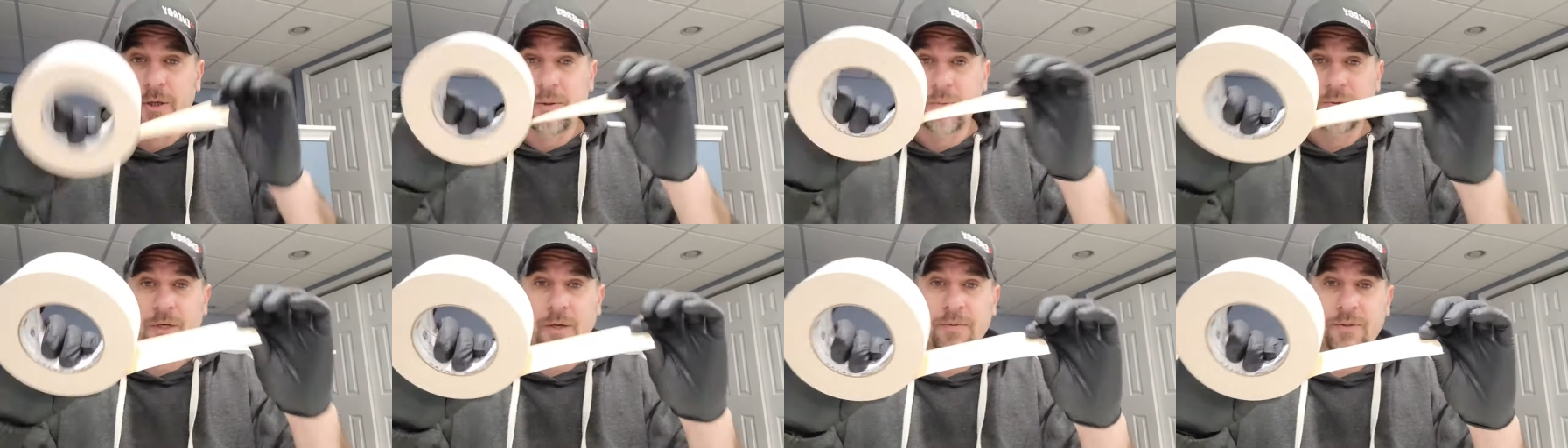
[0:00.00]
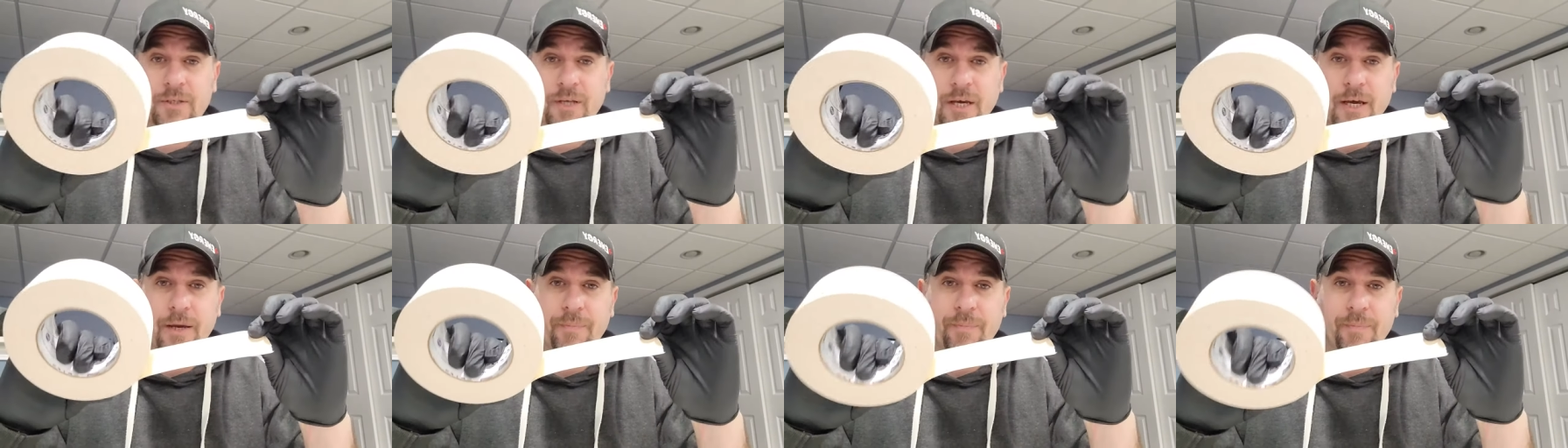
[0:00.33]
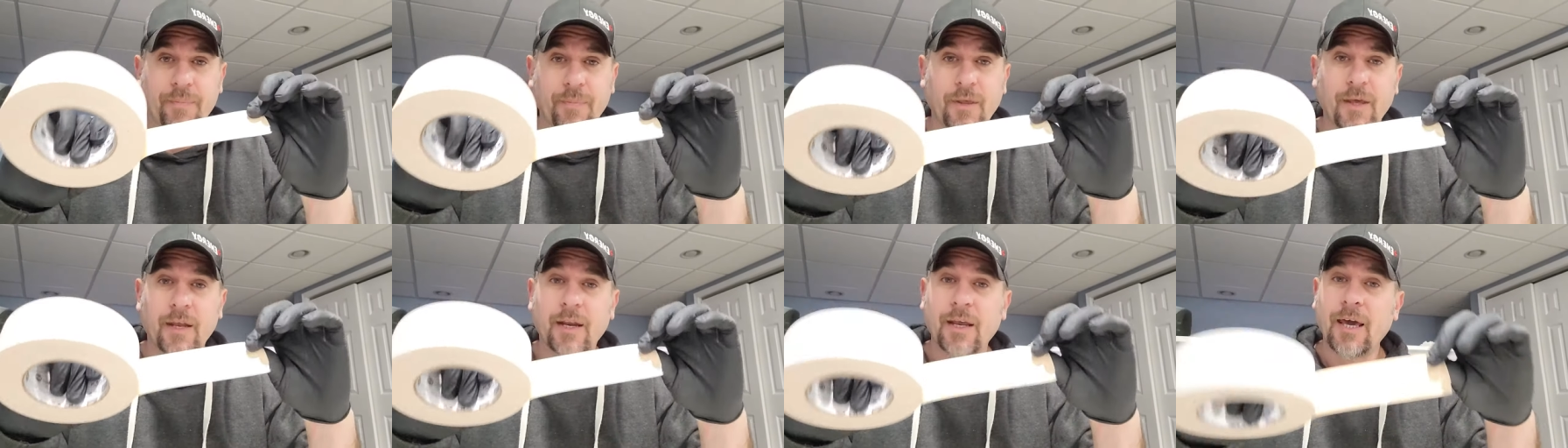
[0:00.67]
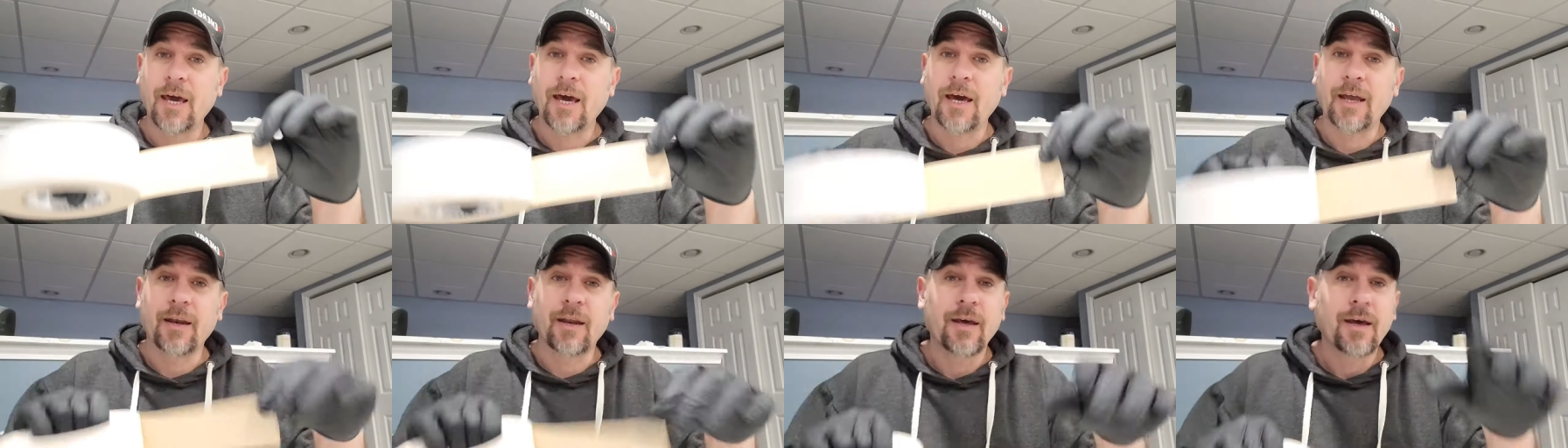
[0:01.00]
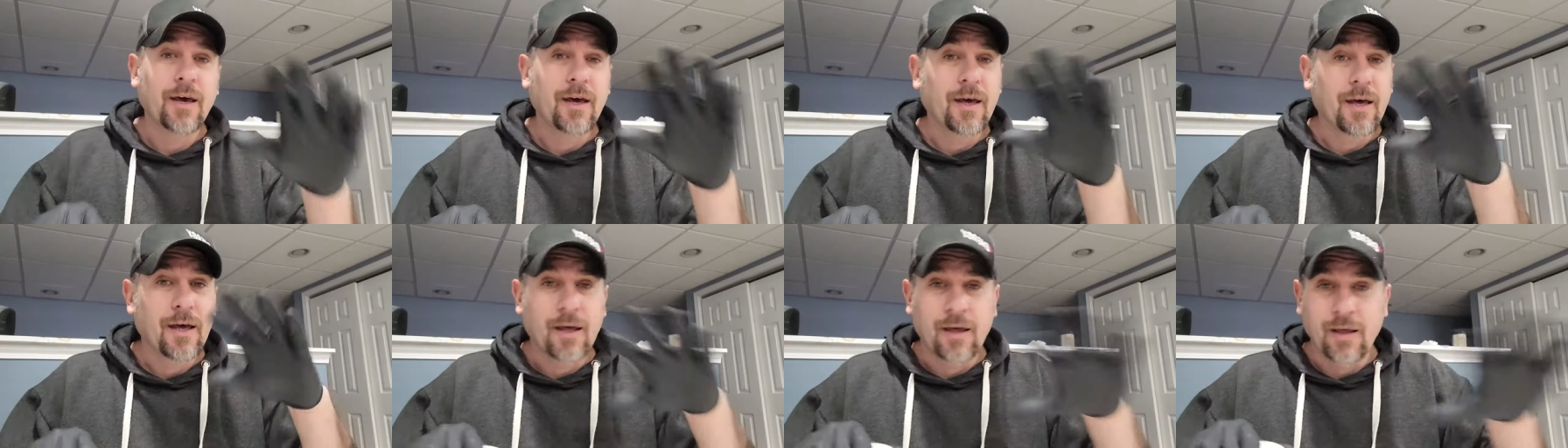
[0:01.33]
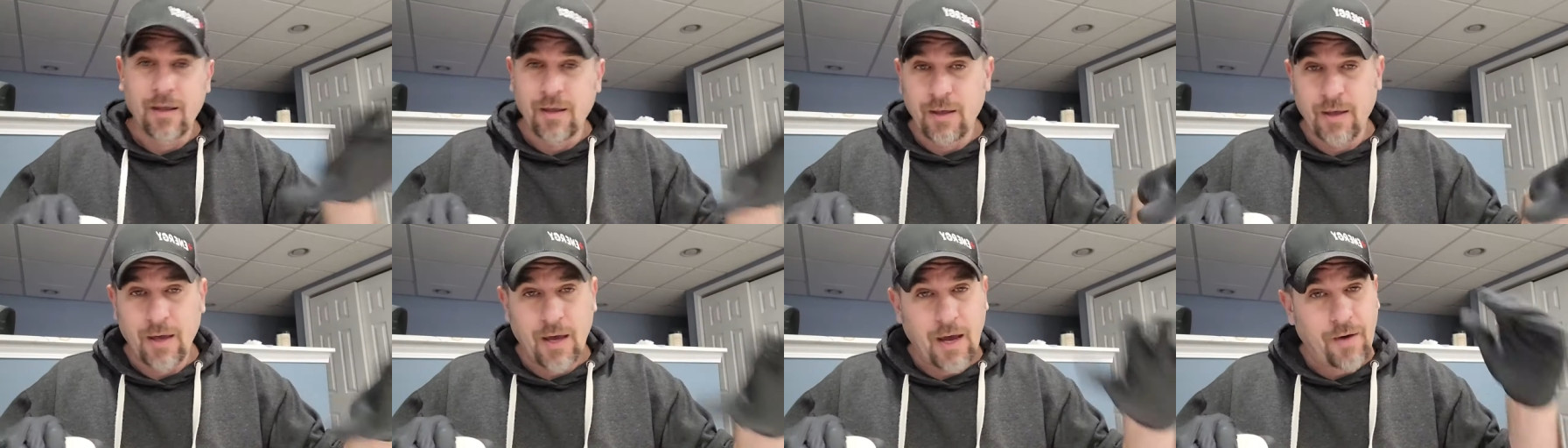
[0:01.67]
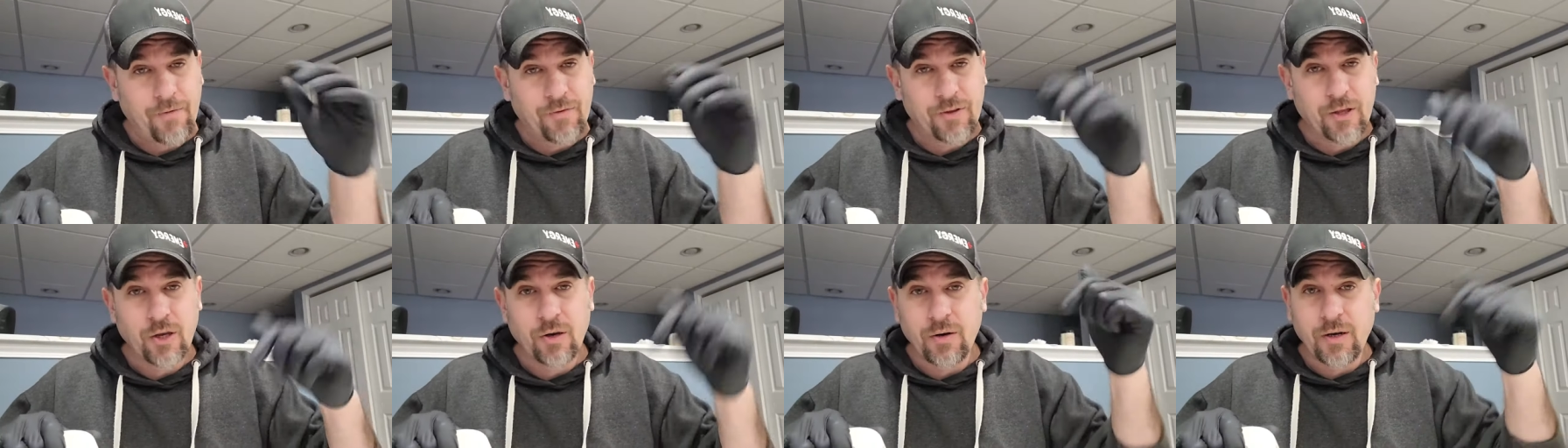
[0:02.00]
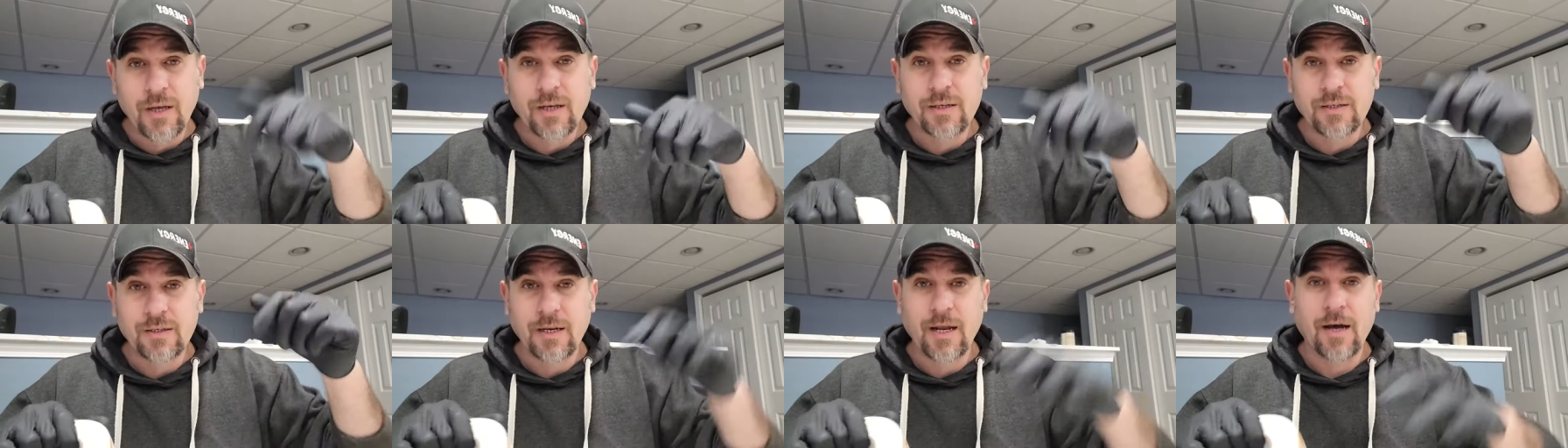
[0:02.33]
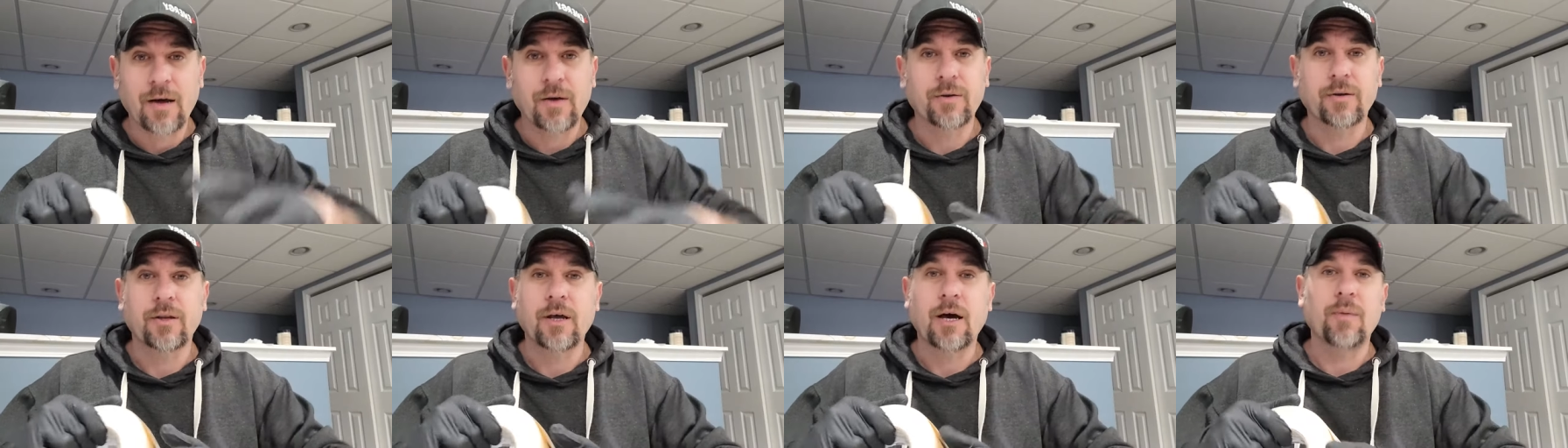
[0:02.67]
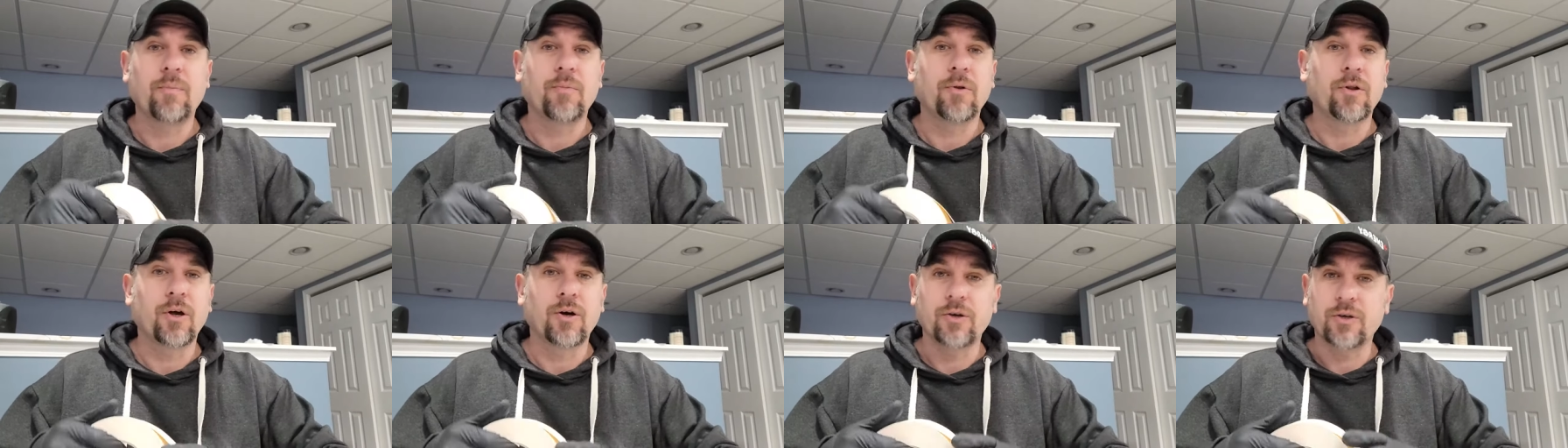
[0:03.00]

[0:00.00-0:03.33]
double sided tape. And again, everything you need is down, down below.